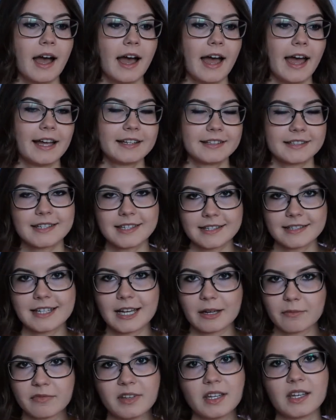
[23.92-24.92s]
And since
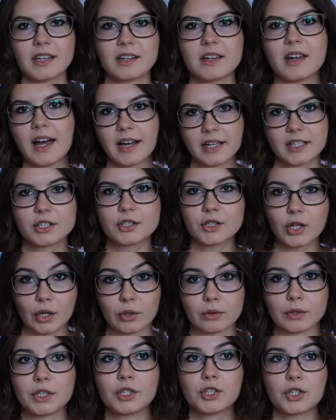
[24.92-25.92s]
I'm vegan, I could
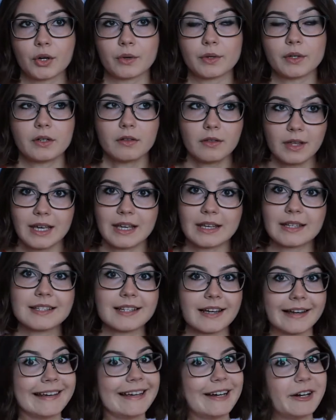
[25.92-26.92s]
only show you these.
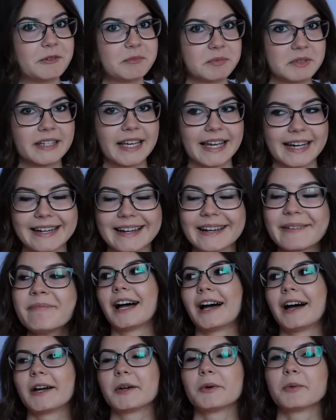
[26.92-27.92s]
I hope you get it.
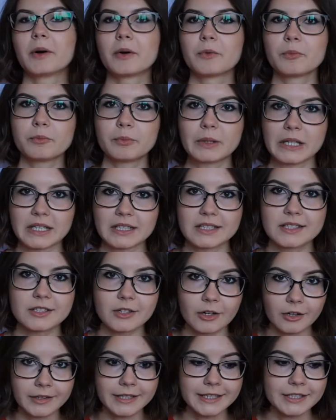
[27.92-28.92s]
I won't be
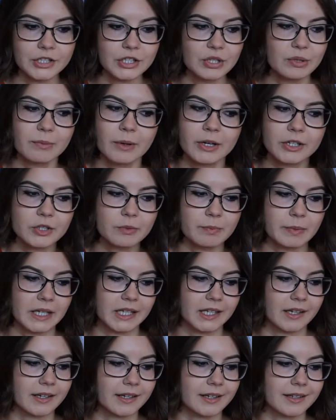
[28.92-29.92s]
stalling too much
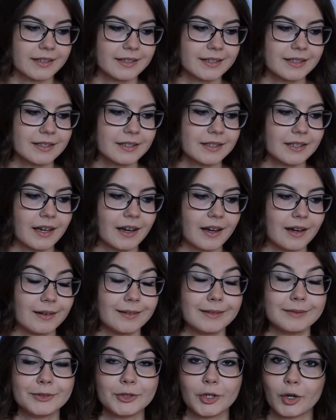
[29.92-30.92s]
because
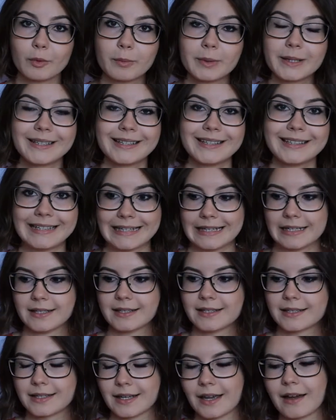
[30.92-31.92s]
nobody
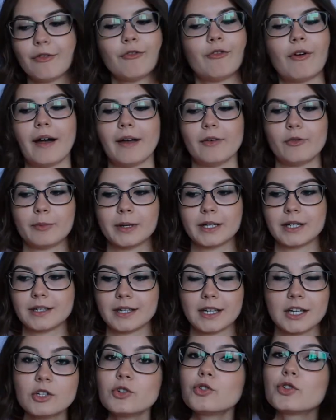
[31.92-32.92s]
needs a 5-minute
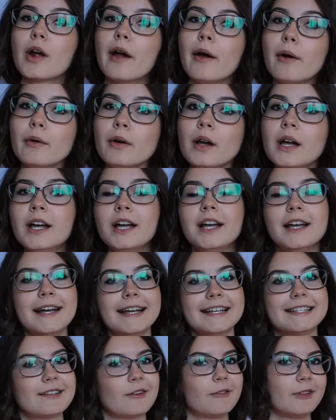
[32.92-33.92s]
intro.
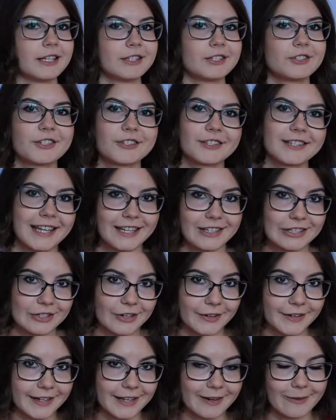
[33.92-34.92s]
So let's just get
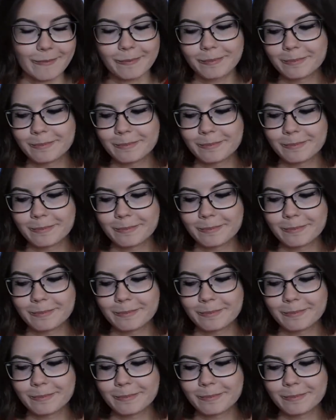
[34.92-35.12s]
started.